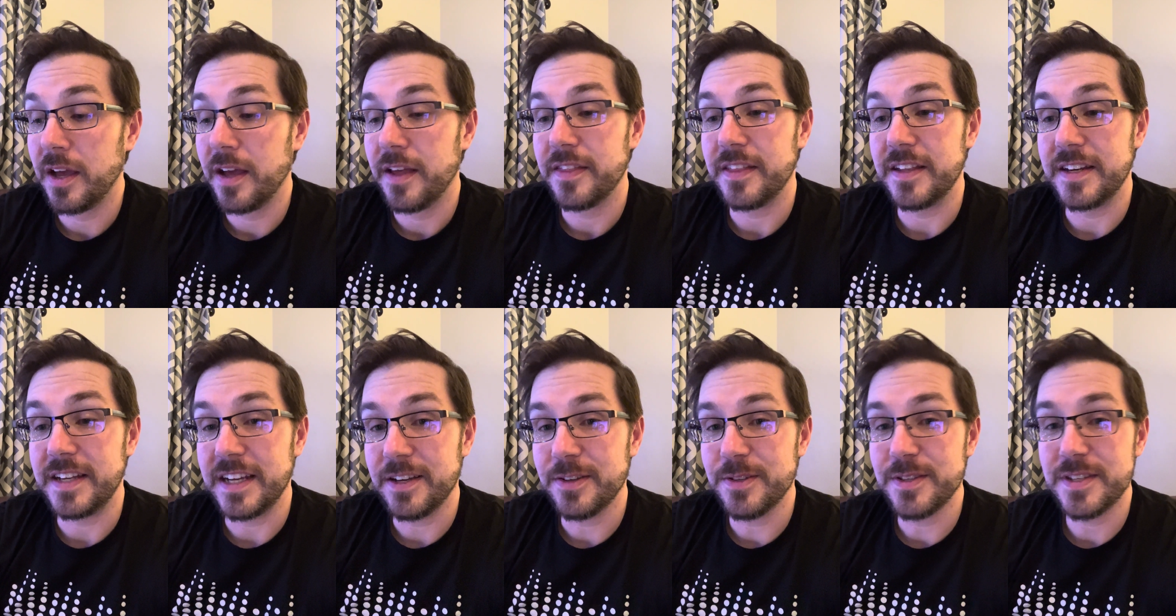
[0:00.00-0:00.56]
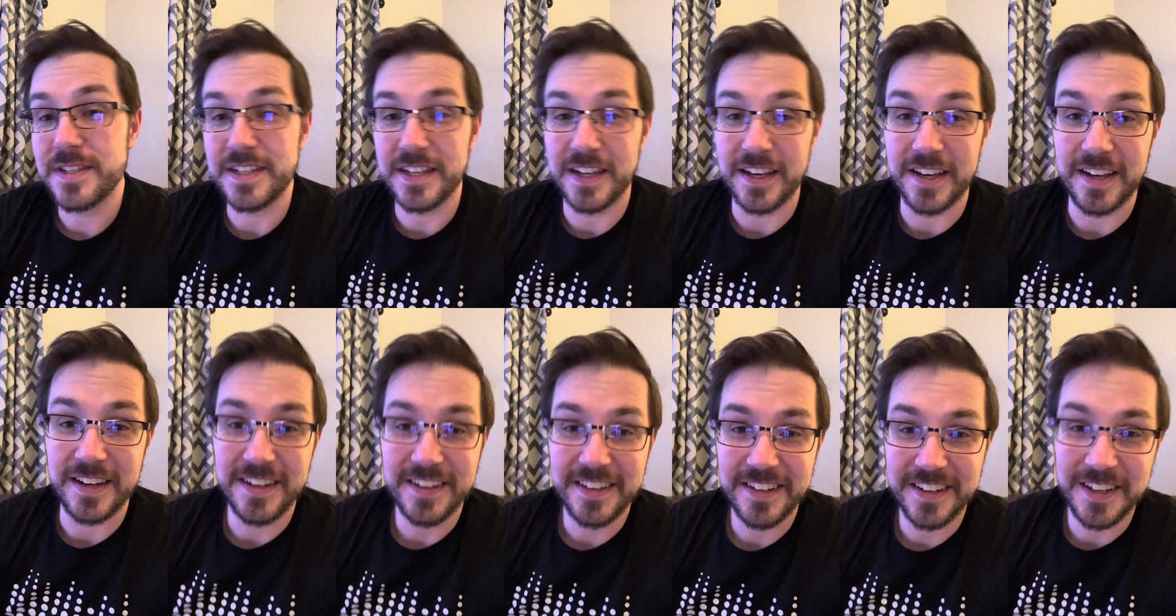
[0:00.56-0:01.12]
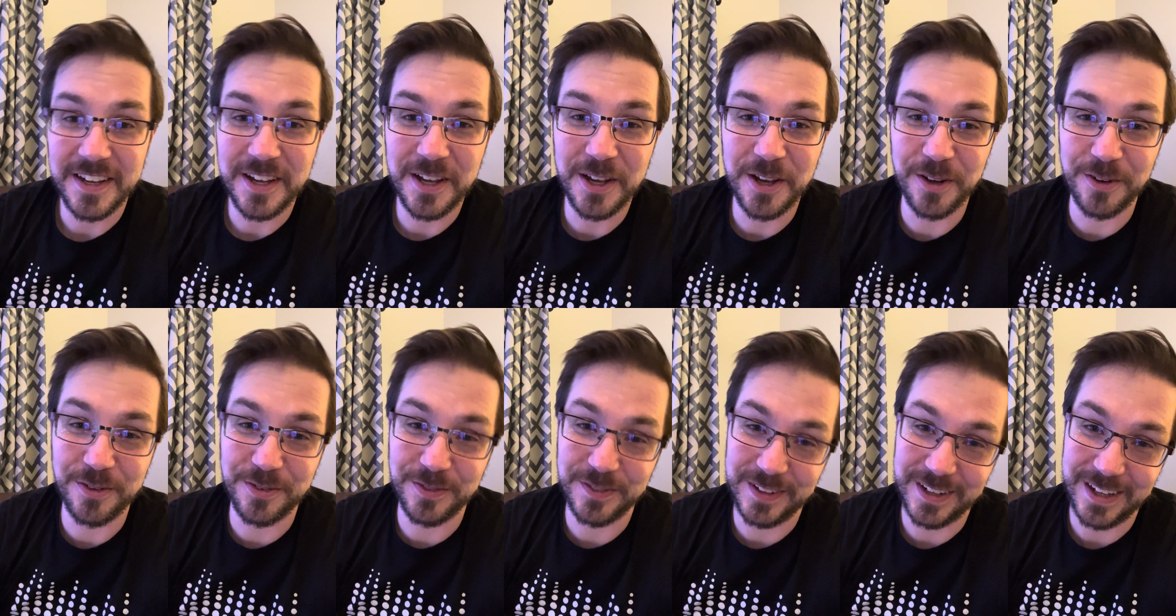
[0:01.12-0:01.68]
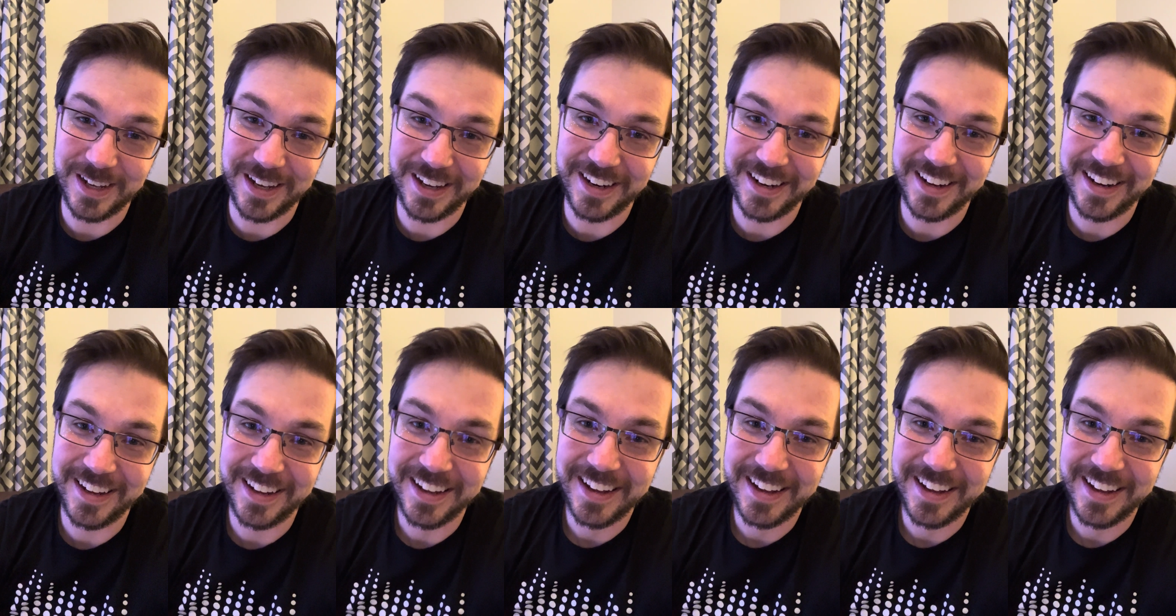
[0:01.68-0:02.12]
The downside of not